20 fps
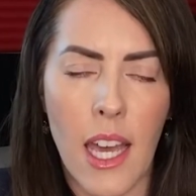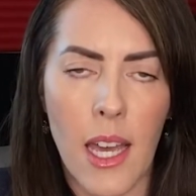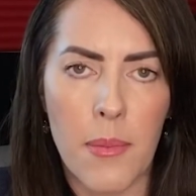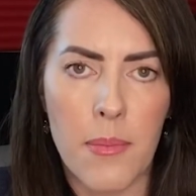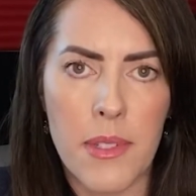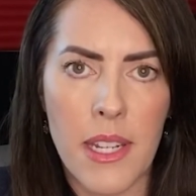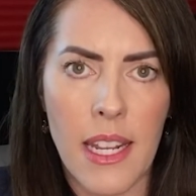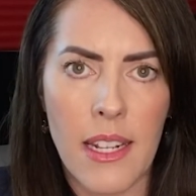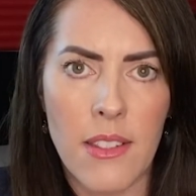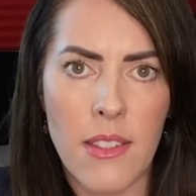
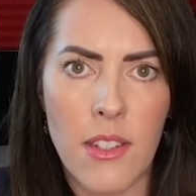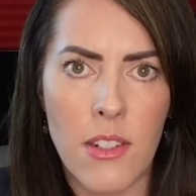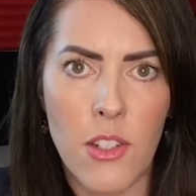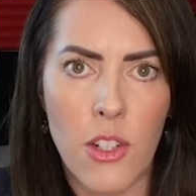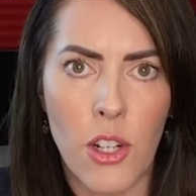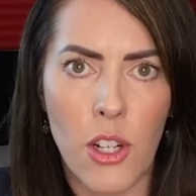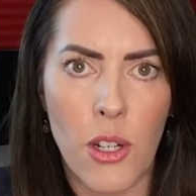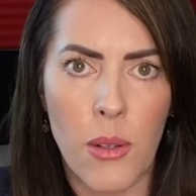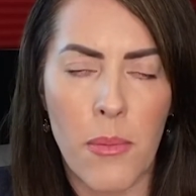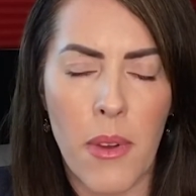updates in
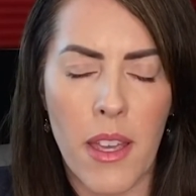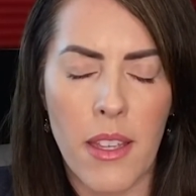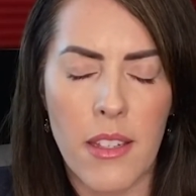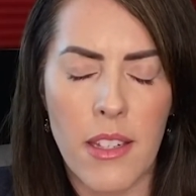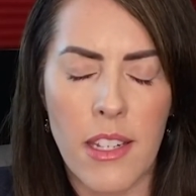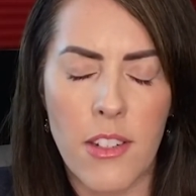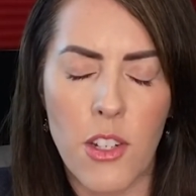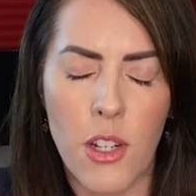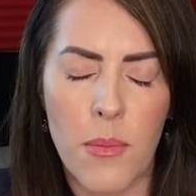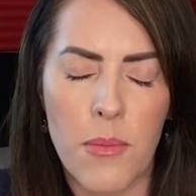
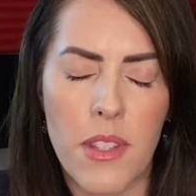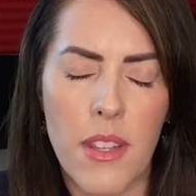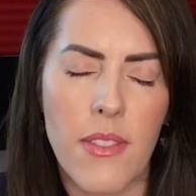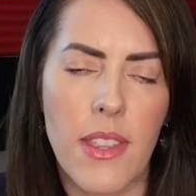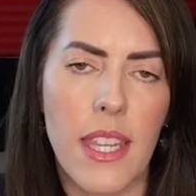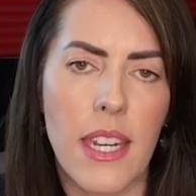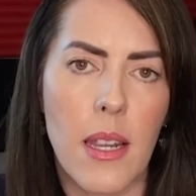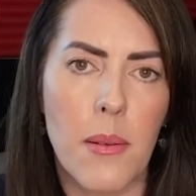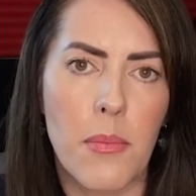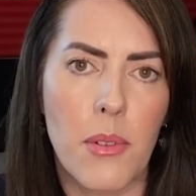terms of
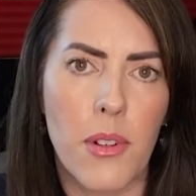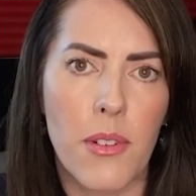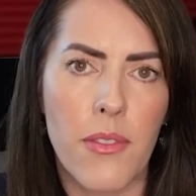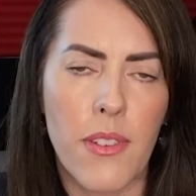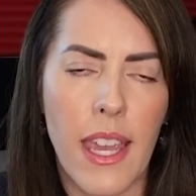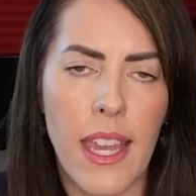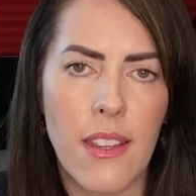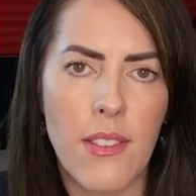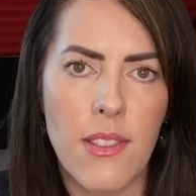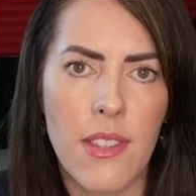the number
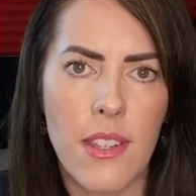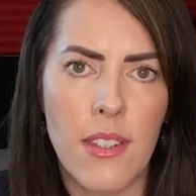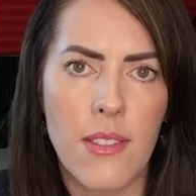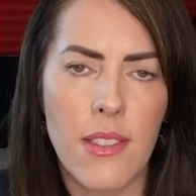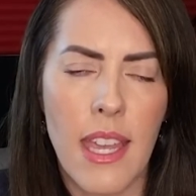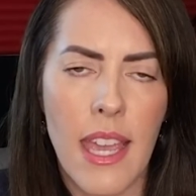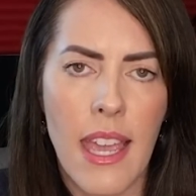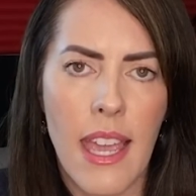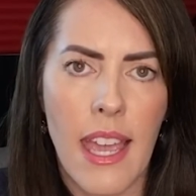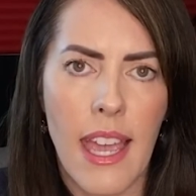of cases,